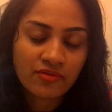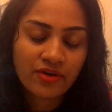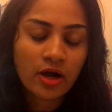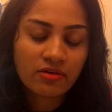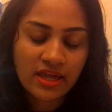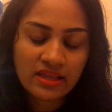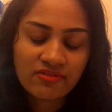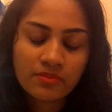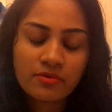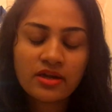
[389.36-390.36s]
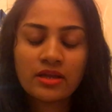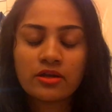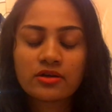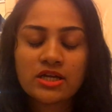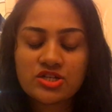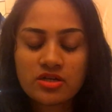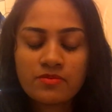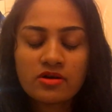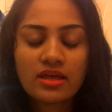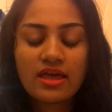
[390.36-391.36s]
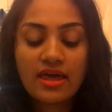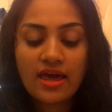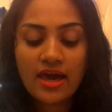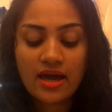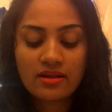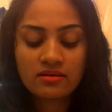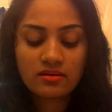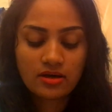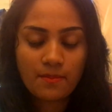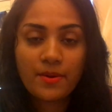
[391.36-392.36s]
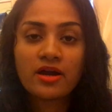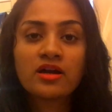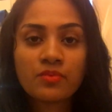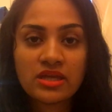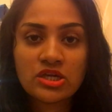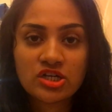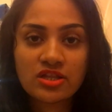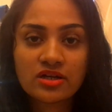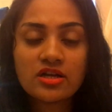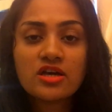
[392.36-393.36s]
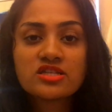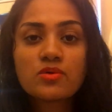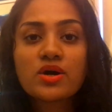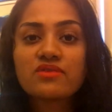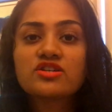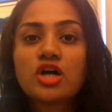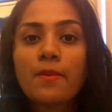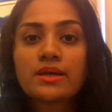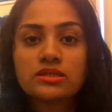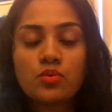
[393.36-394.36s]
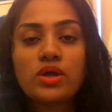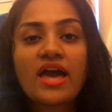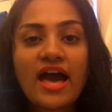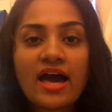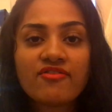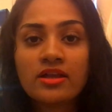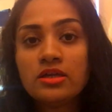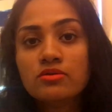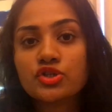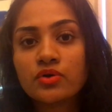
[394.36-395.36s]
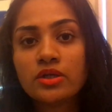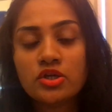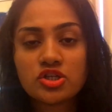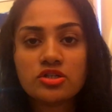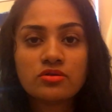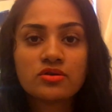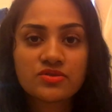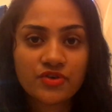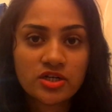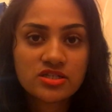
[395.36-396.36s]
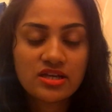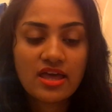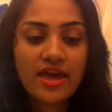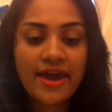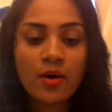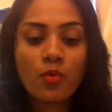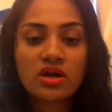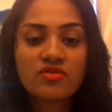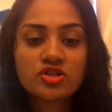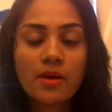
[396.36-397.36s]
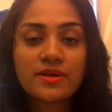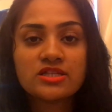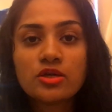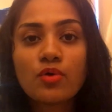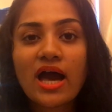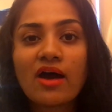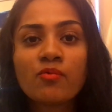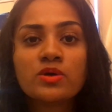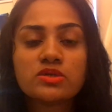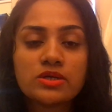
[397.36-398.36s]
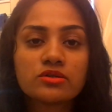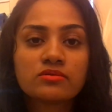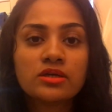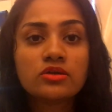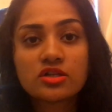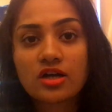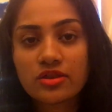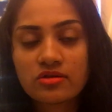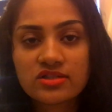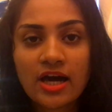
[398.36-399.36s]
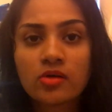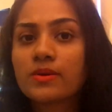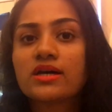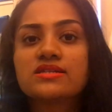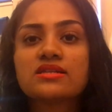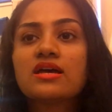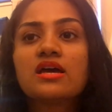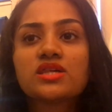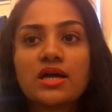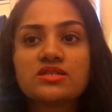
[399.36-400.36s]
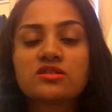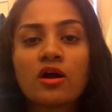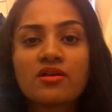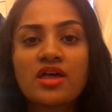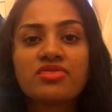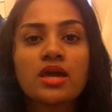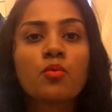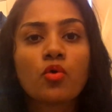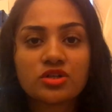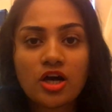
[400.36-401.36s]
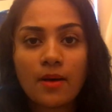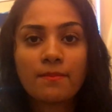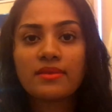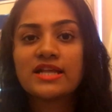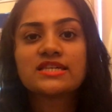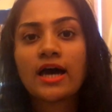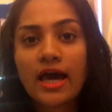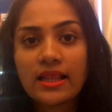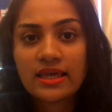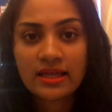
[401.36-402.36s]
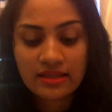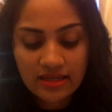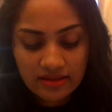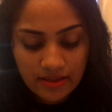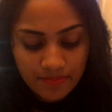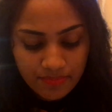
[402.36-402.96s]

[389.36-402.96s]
our A-level book and your Inter book and compare it with each other. So whatever topics we have and you don't, you should do those first, and whatever topics you have which we don't, you should cut those out, because chances are that they won't come. It's highly unlikely.